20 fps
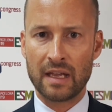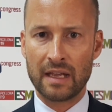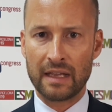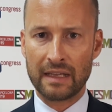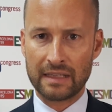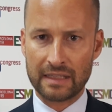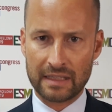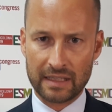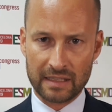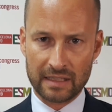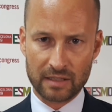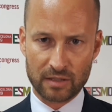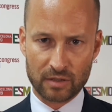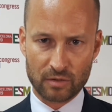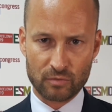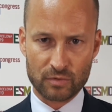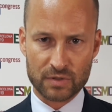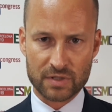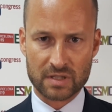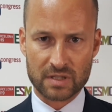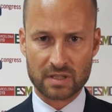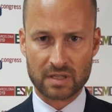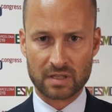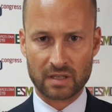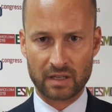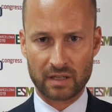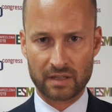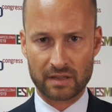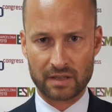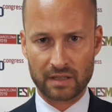he used
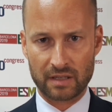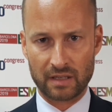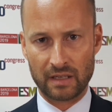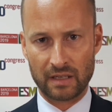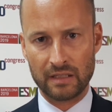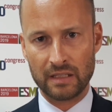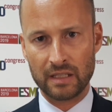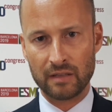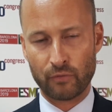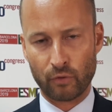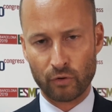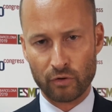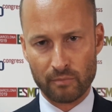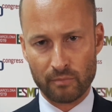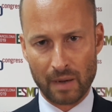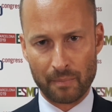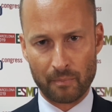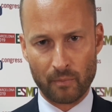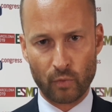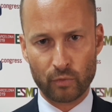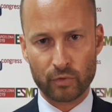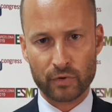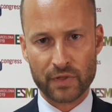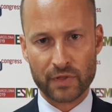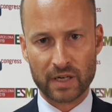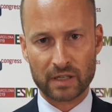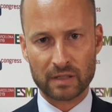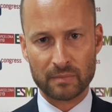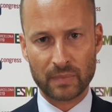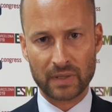the nivolumab
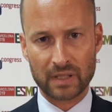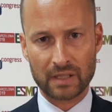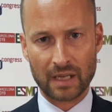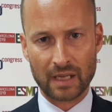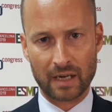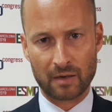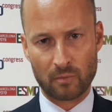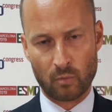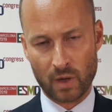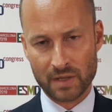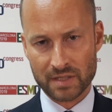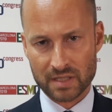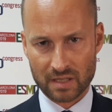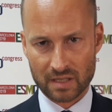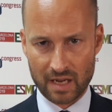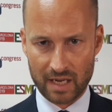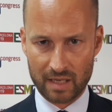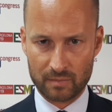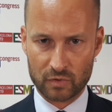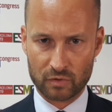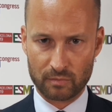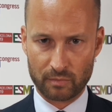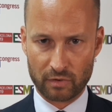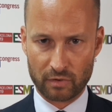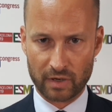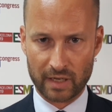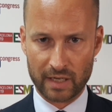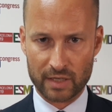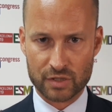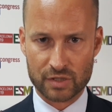monotherapy, and once it came to
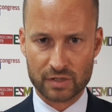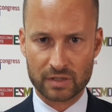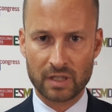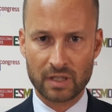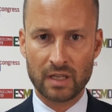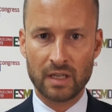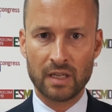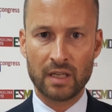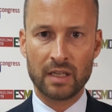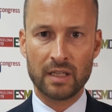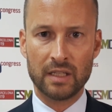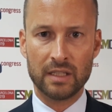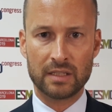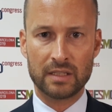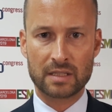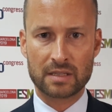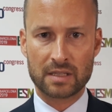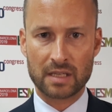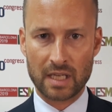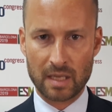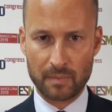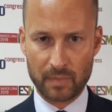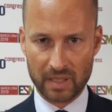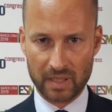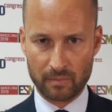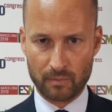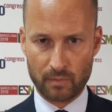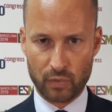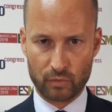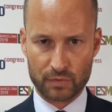progression, he did the IPI
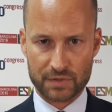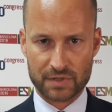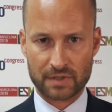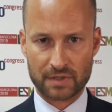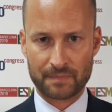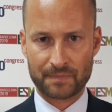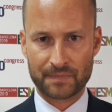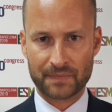boost.